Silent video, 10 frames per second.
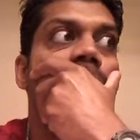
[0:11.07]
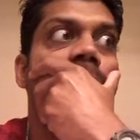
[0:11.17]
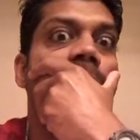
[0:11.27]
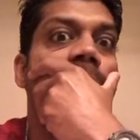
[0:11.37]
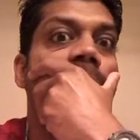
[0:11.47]

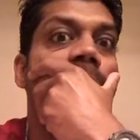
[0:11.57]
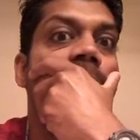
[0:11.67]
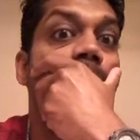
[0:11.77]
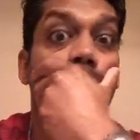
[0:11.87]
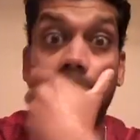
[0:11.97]
When did I wake
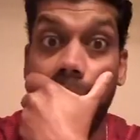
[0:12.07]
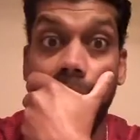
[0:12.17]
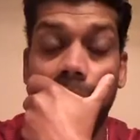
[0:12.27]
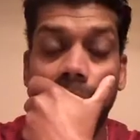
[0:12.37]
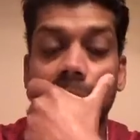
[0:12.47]
up?
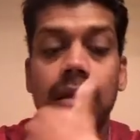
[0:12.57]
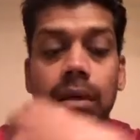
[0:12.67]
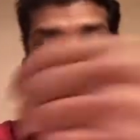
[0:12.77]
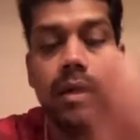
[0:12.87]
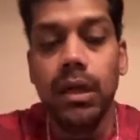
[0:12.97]

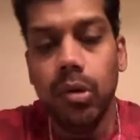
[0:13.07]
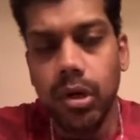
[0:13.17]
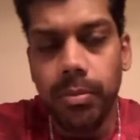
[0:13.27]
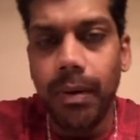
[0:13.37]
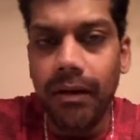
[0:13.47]
Woke
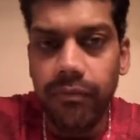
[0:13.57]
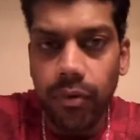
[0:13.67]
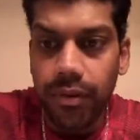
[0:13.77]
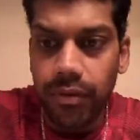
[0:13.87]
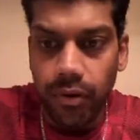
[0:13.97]
up about
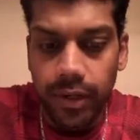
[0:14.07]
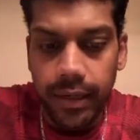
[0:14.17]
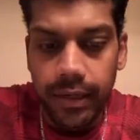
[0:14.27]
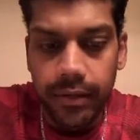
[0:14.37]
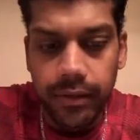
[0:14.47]
four
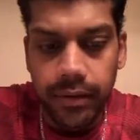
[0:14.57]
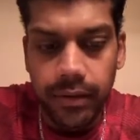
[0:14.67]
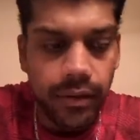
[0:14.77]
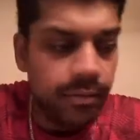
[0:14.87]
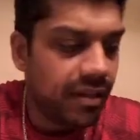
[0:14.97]
thirty.
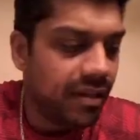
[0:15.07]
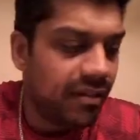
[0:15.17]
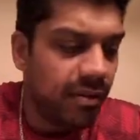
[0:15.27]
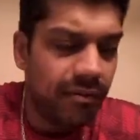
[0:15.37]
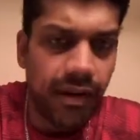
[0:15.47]
Um, I think
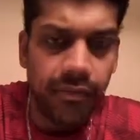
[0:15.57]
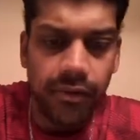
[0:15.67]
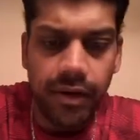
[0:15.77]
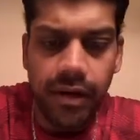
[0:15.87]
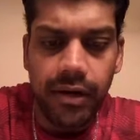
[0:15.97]
it's about five
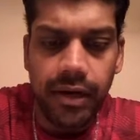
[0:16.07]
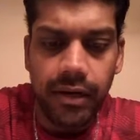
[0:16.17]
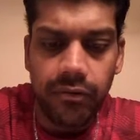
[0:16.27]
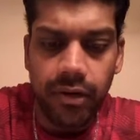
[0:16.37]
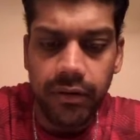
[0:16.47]
thirty now. I
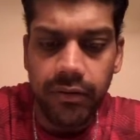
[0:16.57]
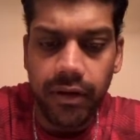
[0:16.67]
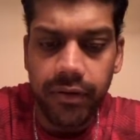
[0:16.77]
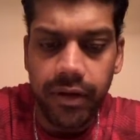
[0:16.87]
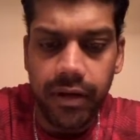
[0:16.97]
got dressed,
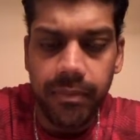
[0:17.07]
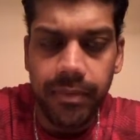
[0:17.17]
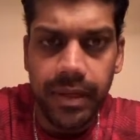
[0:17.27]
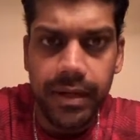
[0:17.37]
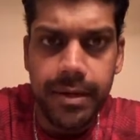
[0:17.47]
everything up,
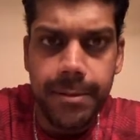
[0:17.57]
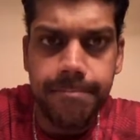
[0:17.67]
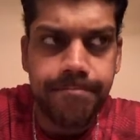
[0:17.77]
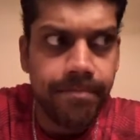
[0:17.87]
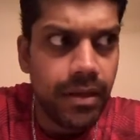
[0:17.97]
and um,
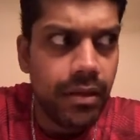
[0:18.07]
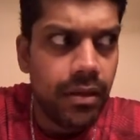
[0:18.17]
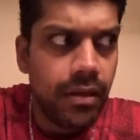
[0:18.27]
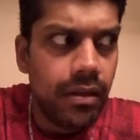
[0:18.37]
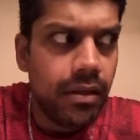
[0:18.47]

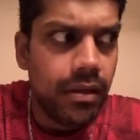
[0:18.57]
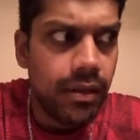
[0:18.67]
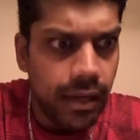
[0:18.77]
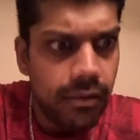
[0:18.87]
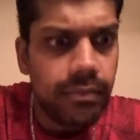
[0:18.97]

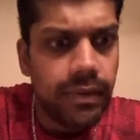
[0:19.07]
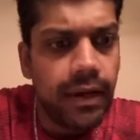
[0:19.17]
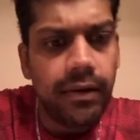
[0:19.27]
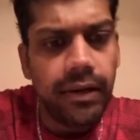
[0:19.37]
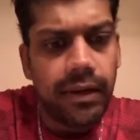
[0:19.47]
now I'm
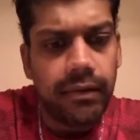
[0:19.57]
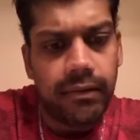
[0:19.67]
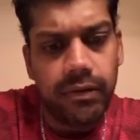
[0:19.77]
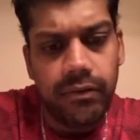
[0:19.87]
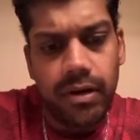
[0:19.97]
tired again.
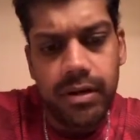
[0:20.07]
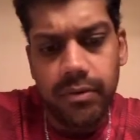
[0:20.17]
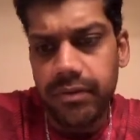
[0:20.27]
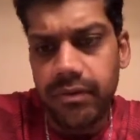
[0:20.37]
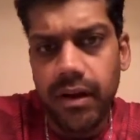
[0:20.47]
That's great. I
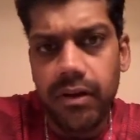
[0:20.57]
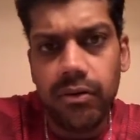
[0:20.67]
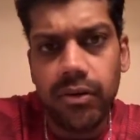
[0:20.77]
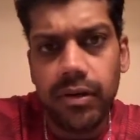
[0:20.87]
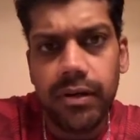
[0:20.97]
wasn't
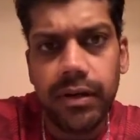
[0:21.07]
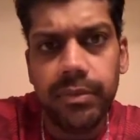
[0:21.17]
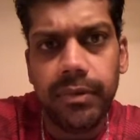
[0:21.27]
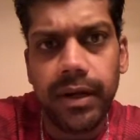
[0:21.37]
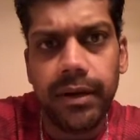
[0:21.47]
tired earlier. Now
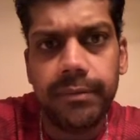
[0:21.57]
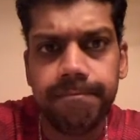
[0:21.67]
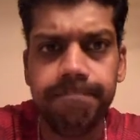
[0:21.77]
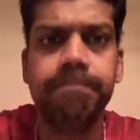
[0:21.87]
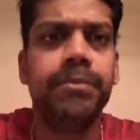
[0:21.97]
I'm tired.
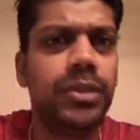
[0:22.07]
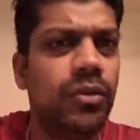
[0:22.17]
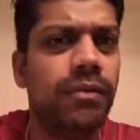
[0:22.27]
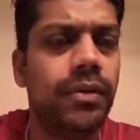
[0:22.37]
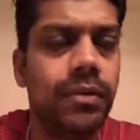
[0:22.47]

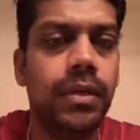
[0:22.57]
Beautiful.